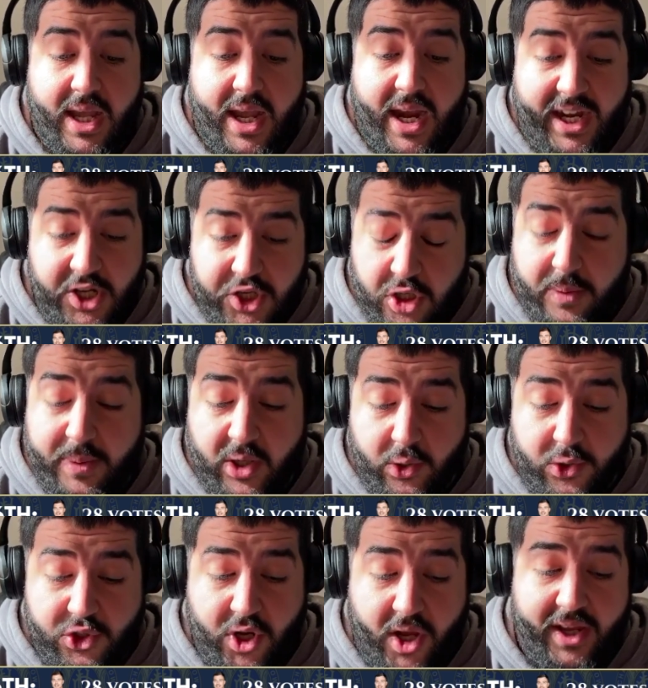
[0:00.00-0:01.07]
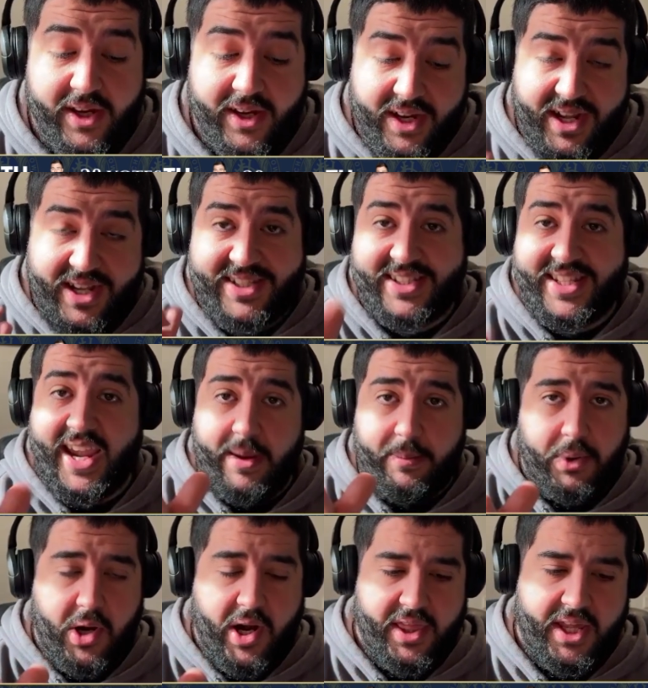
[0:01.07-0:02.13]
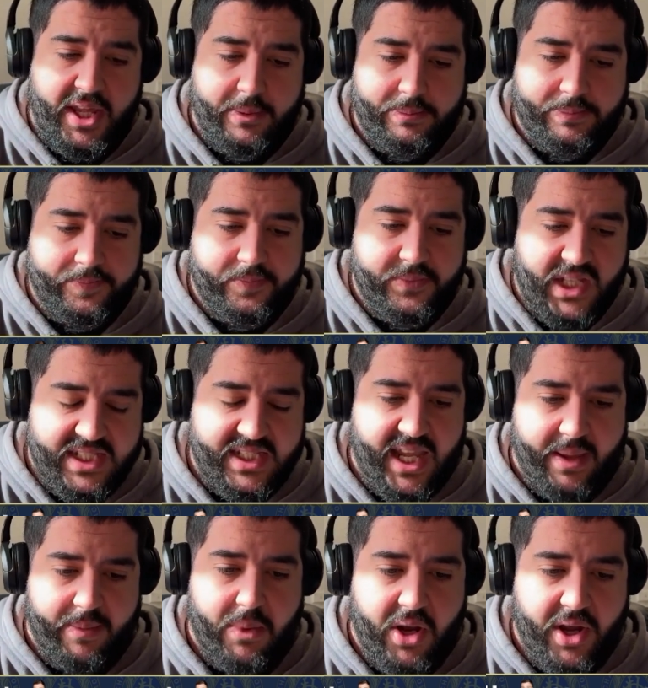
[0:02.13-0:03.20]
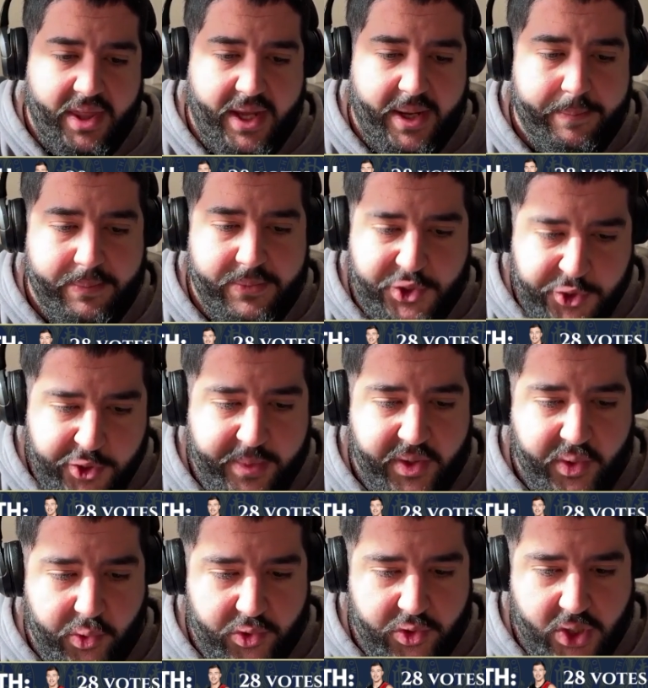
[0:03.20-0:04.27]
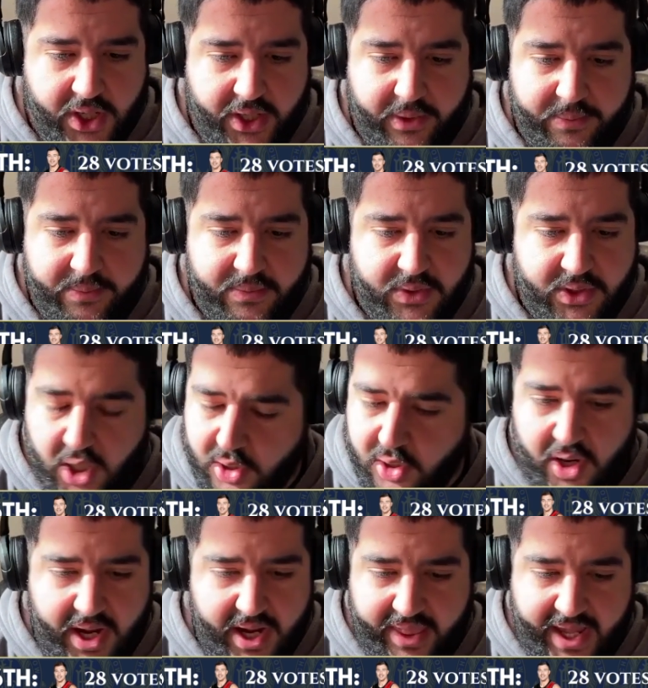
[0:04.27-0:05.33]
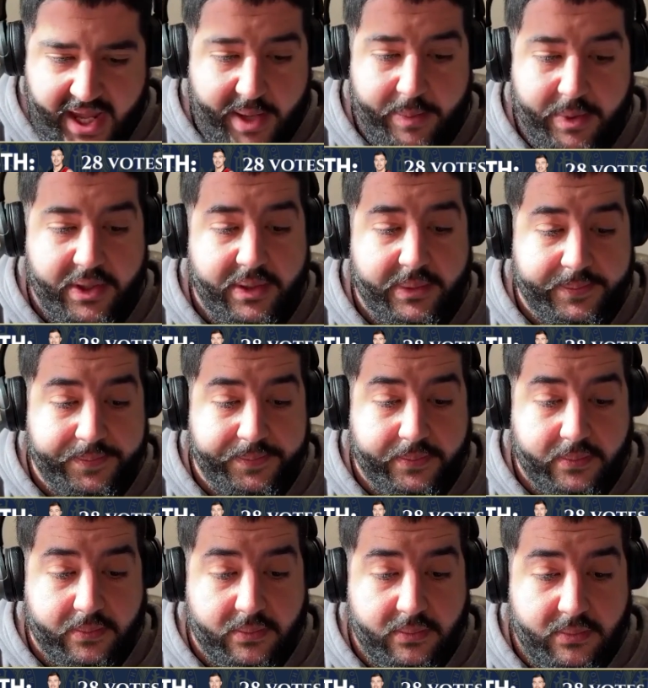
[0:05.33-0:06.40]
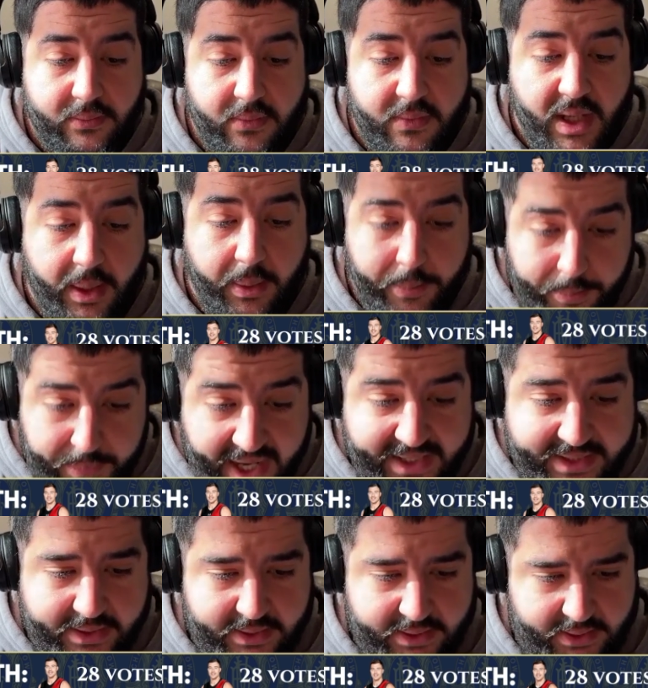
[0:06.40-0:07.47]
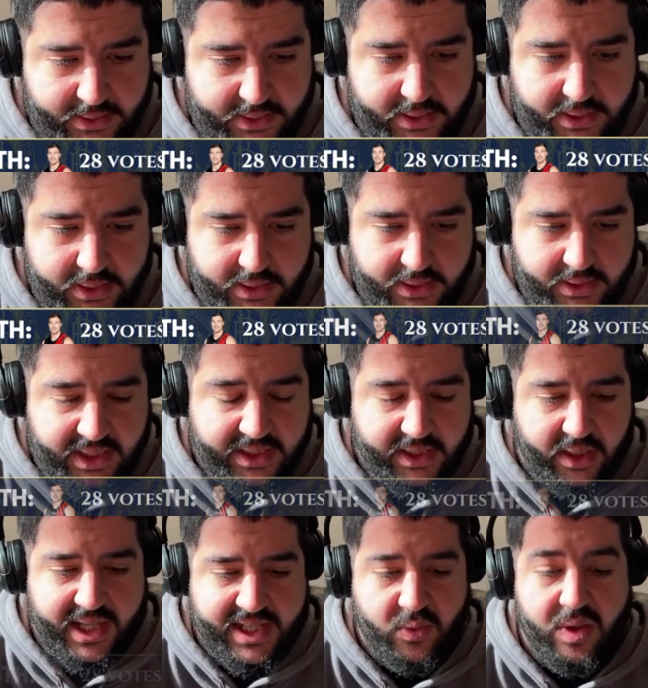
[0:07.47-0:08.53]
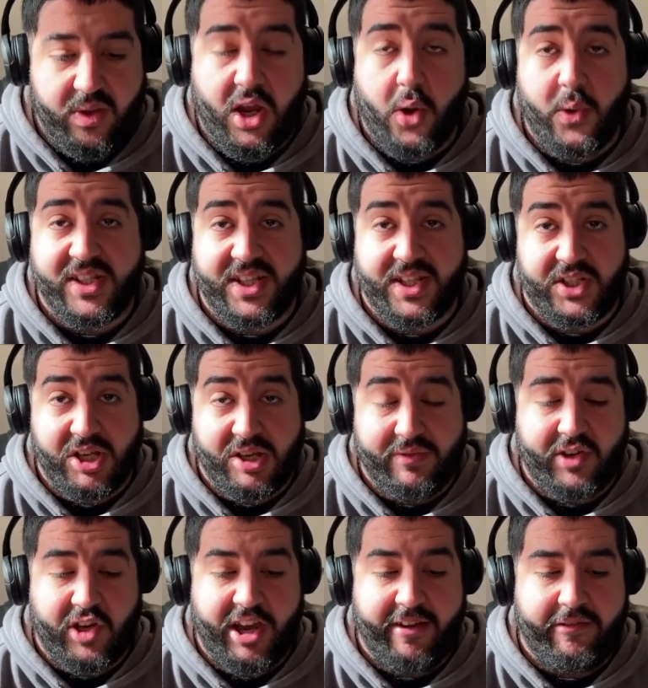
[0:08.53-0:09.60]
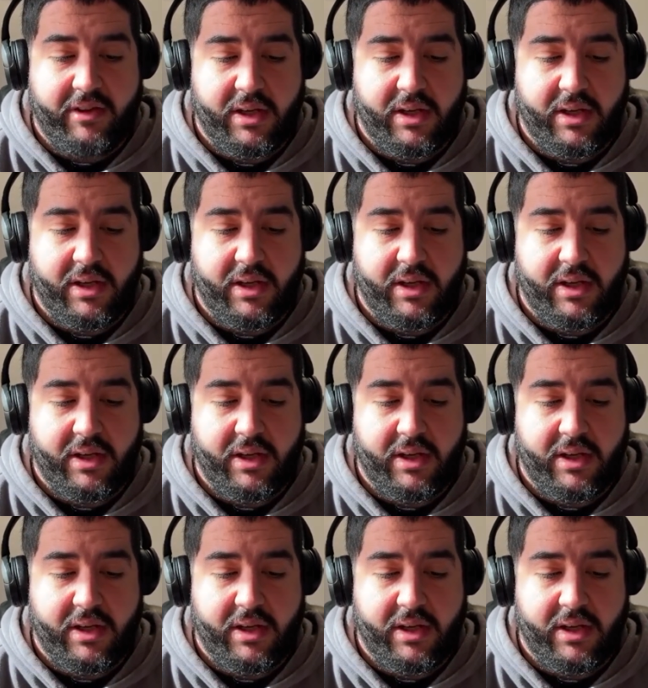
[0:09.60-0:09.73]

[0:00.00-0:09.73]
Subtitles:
And he should have been All Australian, and I stand by that. I stand by that. Should have been All Australian. Don't know how that happened. But nonetheless, we go into the top five.